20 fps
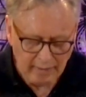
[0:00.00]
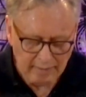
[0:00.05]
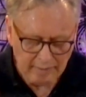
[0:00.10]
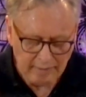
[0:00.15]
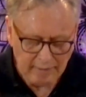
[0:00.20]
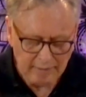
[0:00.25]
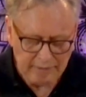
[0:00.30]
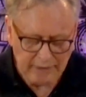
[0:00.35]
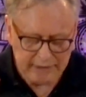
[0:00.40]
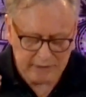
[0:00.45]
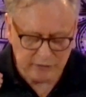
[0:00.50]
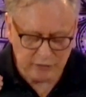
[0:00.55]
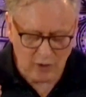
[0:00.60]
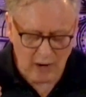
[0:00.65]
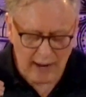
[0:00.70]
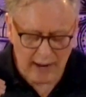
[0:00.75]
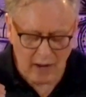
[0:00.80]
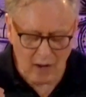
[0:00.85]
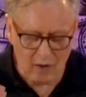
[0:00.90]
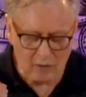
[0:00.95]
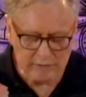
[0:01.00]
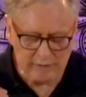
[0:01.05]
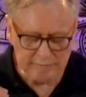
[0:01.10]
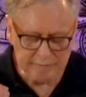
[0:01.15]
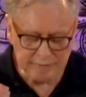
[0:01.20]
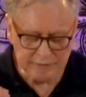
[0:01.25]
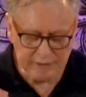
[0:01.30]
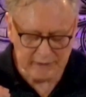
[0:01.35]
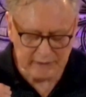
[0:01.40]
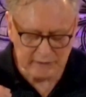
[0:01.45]
They try all
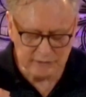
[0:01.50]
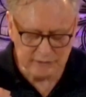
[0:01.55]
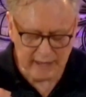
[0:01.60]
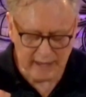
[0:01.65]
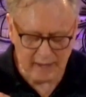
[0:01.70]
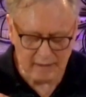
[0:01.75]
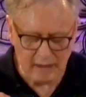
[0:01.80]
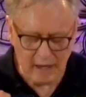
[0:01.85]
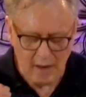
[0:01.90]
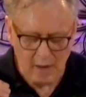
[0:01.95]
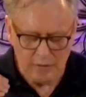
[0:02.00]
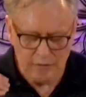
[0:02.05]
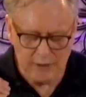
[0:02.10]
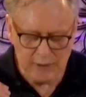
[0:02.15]
different things out.